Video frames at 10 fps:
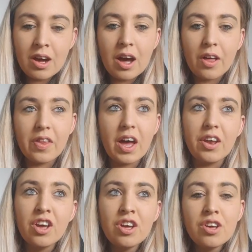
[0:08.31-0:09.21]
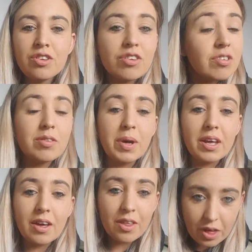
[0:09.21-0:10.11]
and then just to
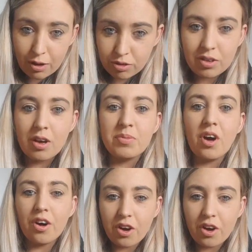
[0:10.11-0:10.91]
make it 1,000 times harder,